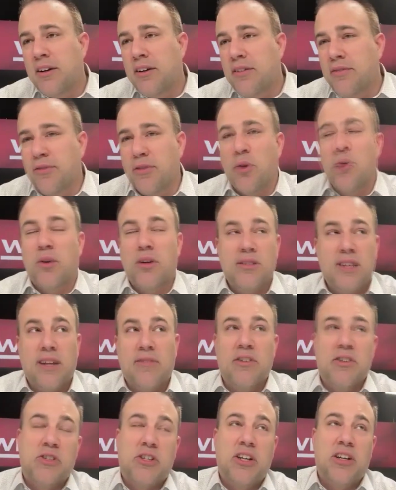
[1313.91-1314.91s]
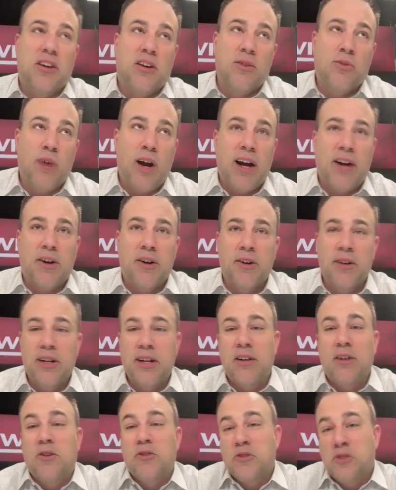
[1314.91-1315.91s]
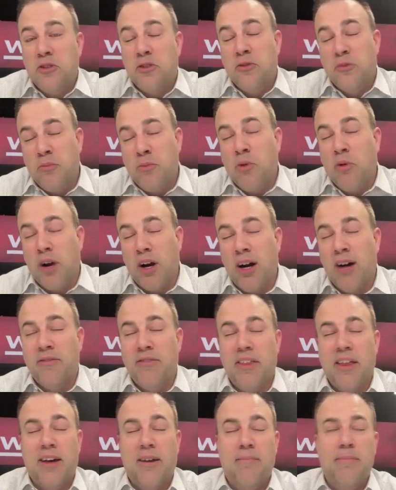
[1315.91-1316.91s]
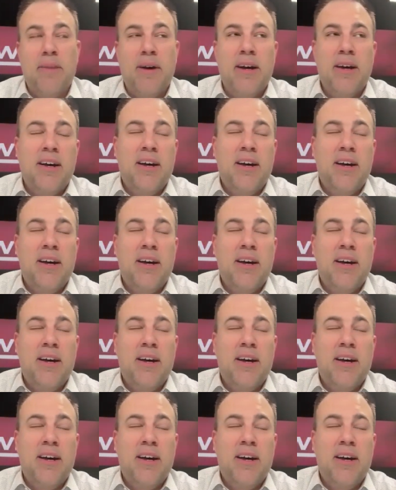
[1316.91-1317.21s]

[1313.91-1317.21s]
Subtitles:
Florida's ever seen on record, and also more of them.